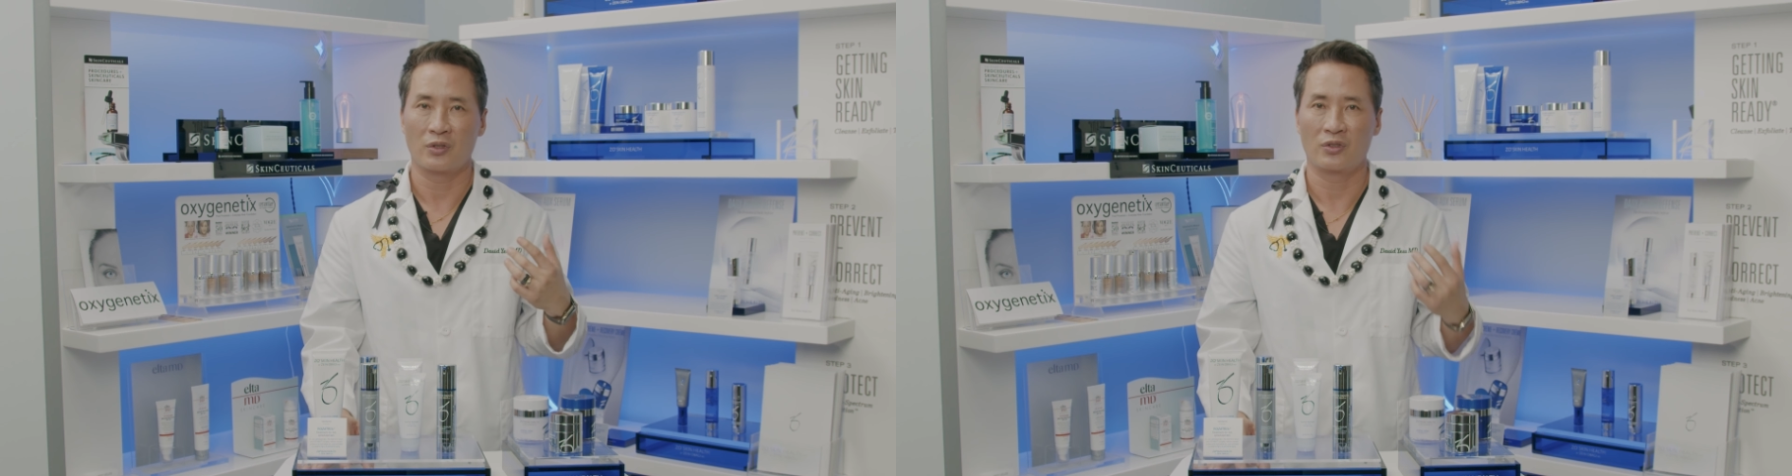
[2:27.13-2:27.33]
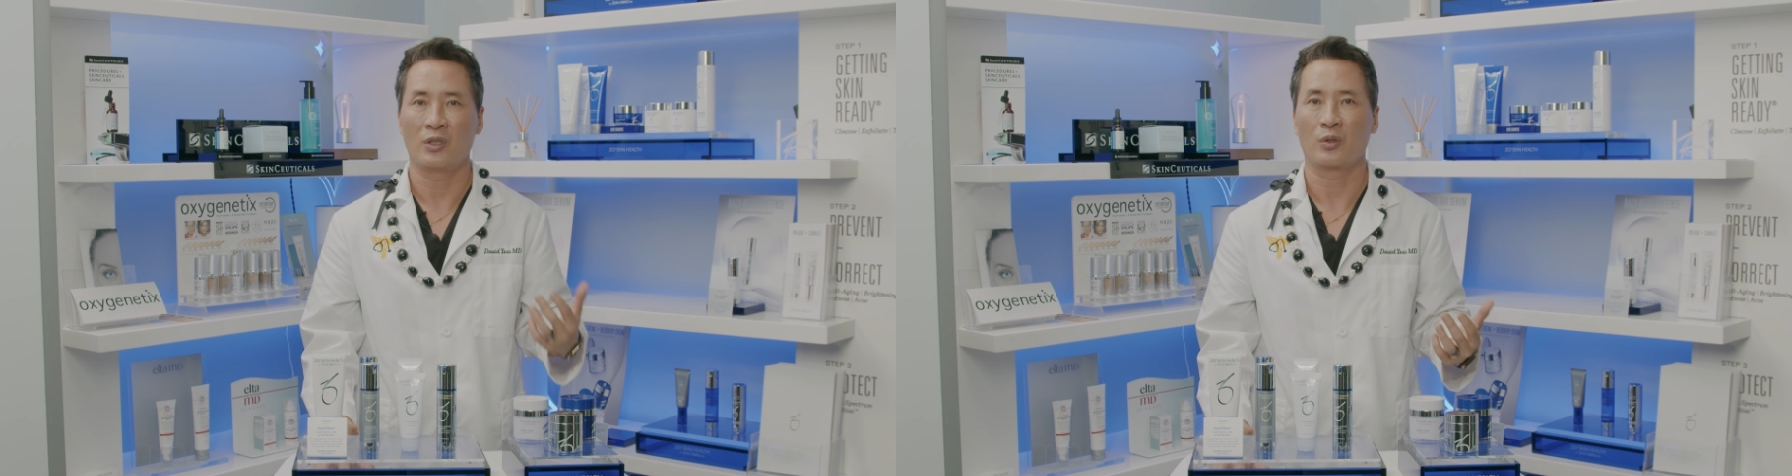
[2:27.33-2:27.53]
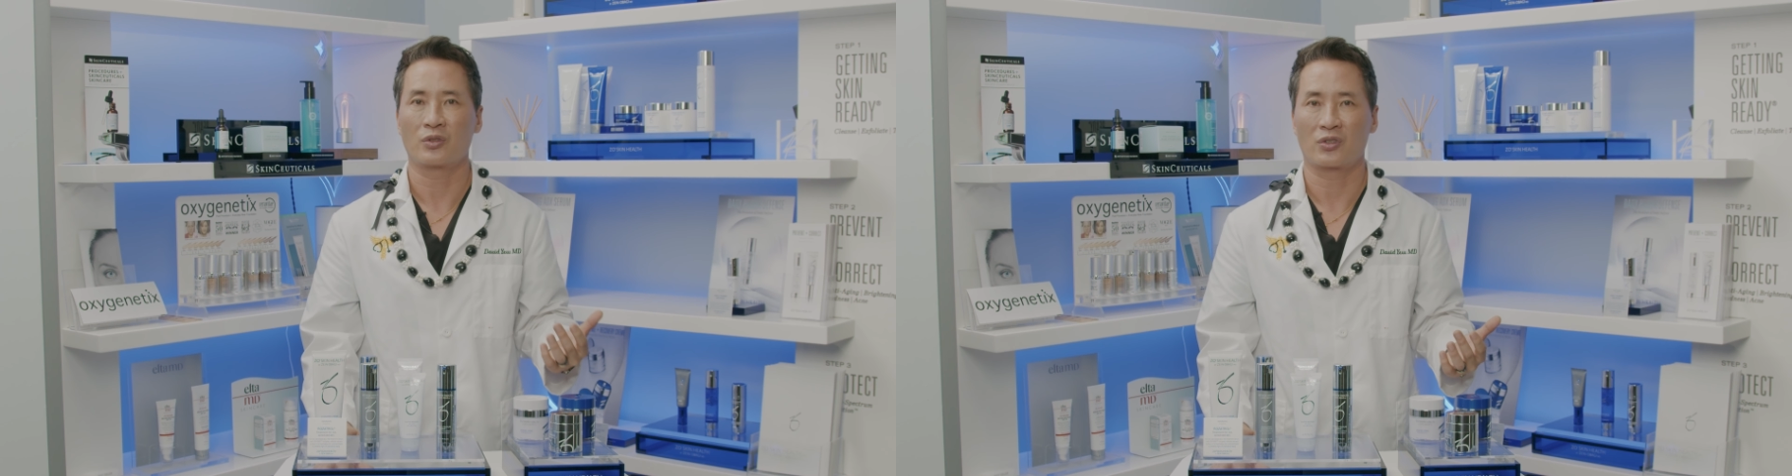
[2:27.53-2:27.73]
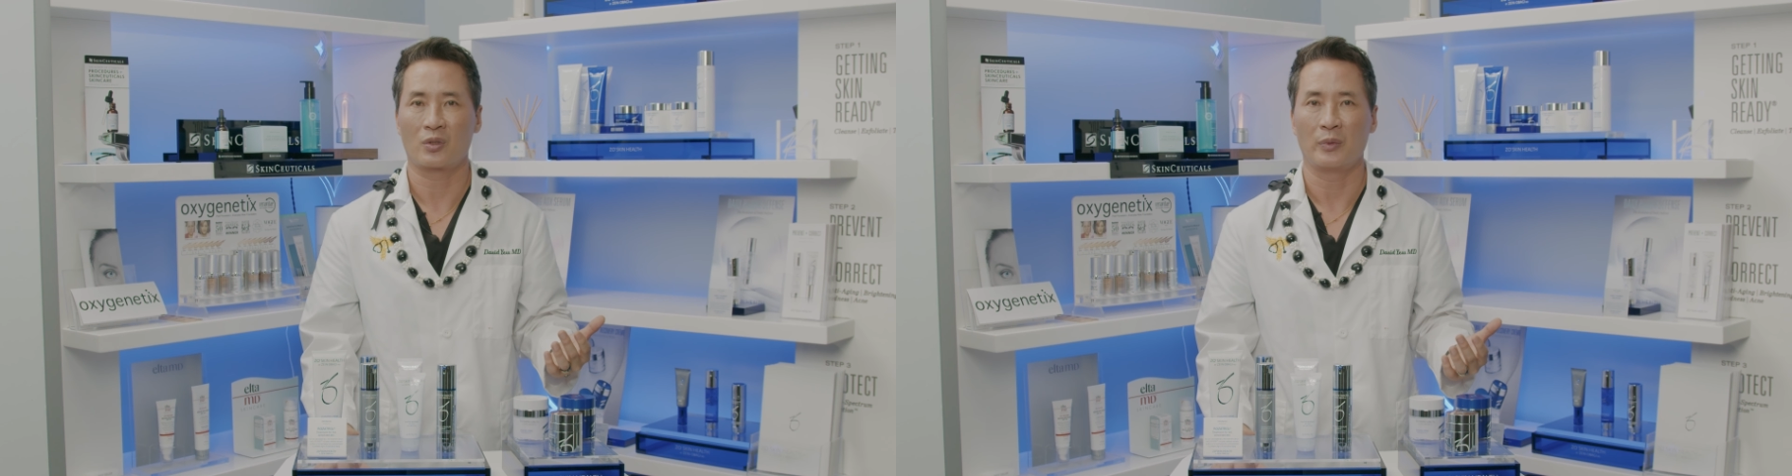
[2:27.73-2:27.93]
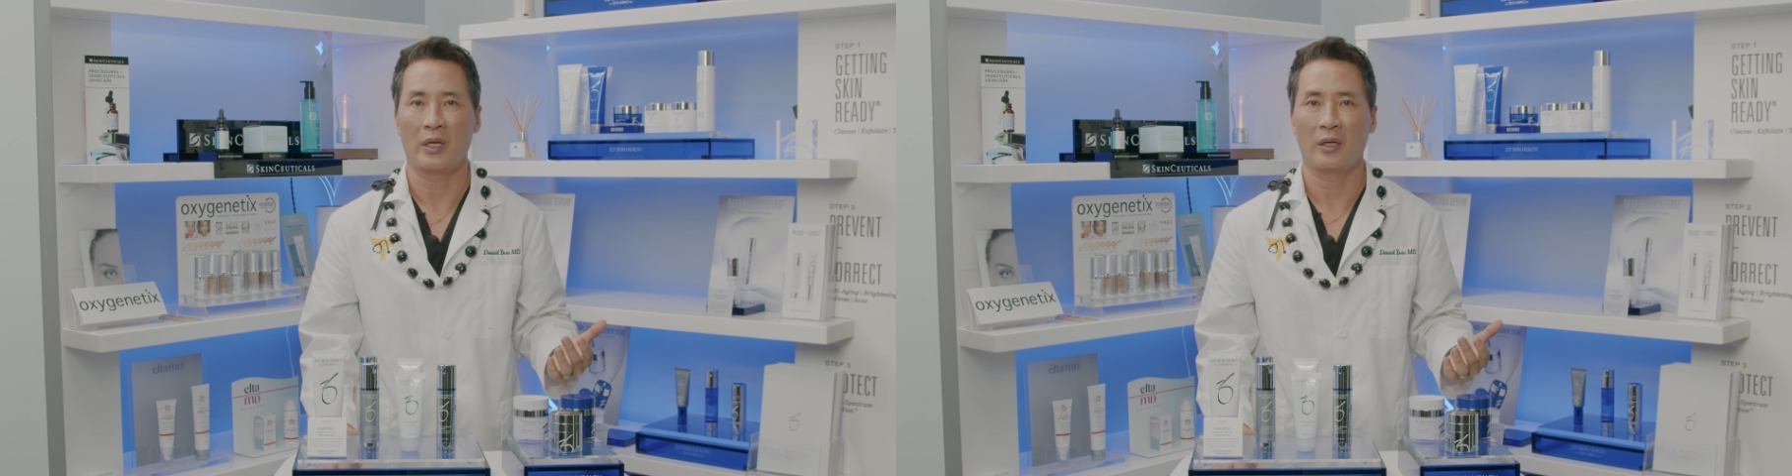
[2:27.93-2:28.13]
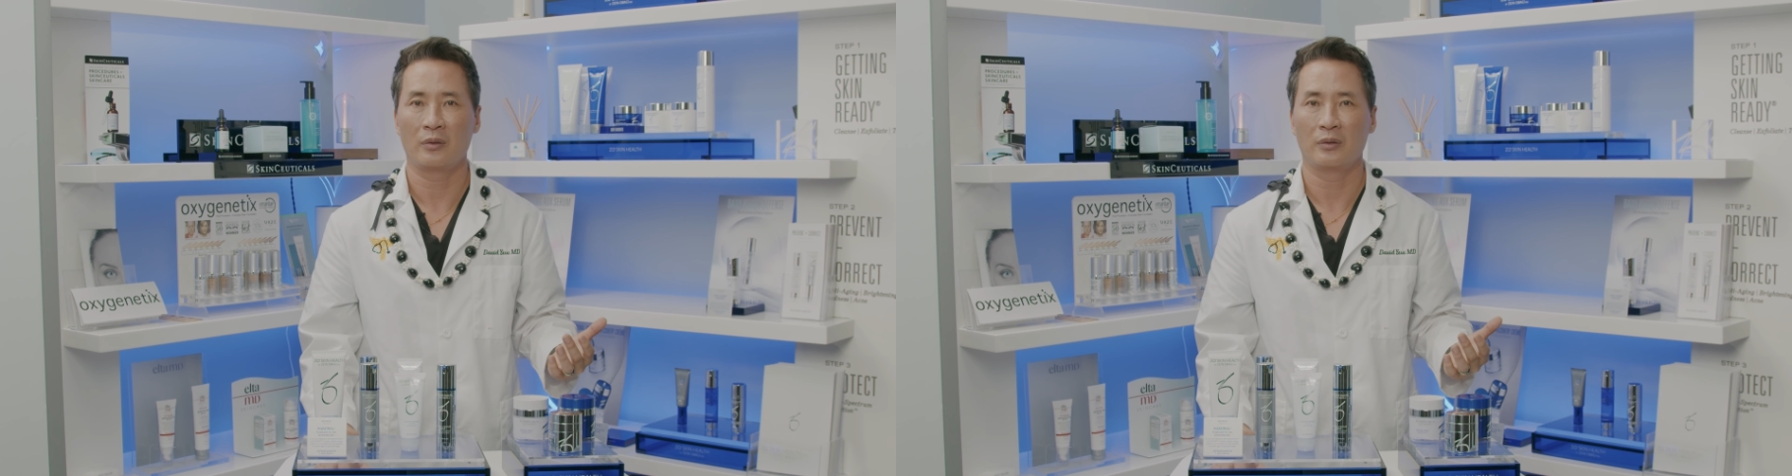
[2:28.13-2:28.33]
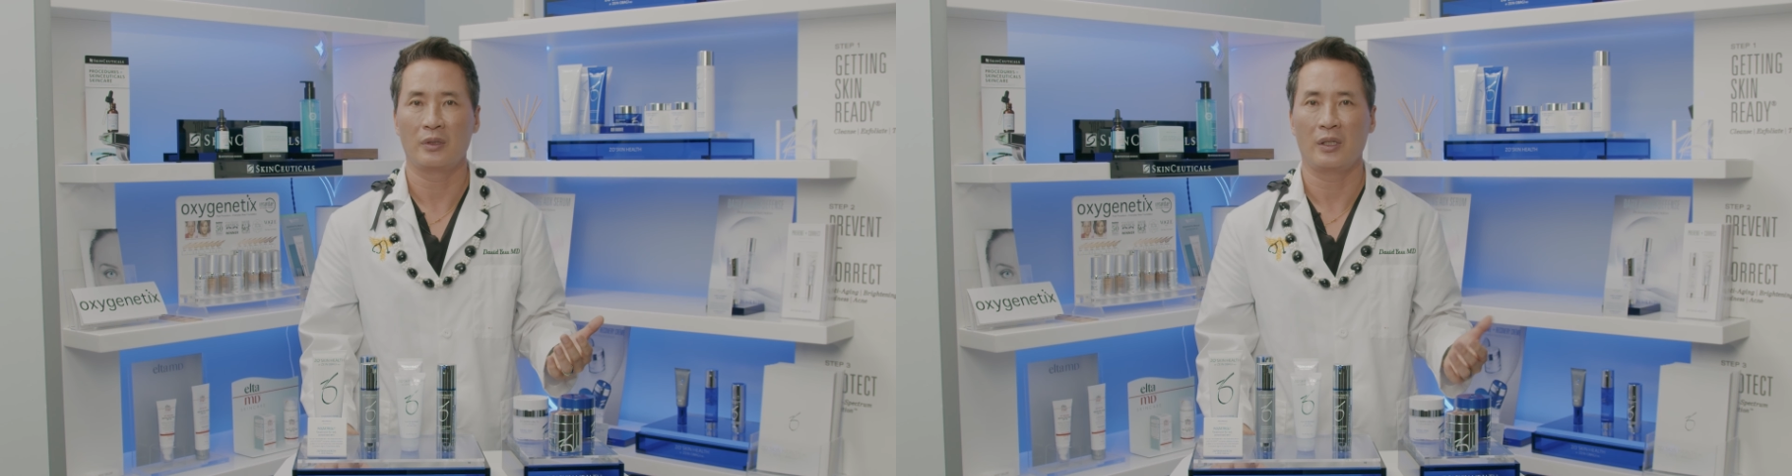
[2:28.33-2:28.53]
the ZO system now,